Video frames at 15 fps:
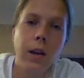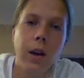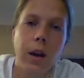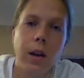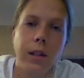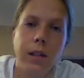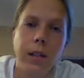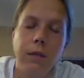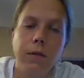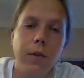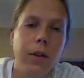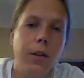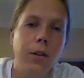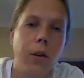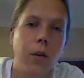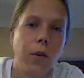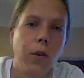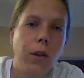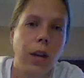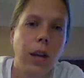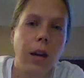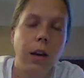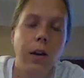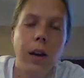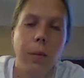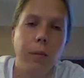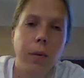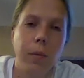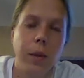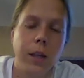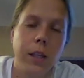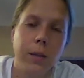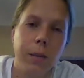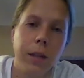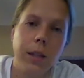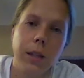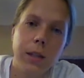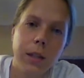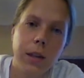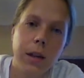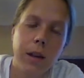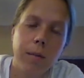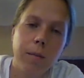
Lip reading: causing for total knee or hip replacements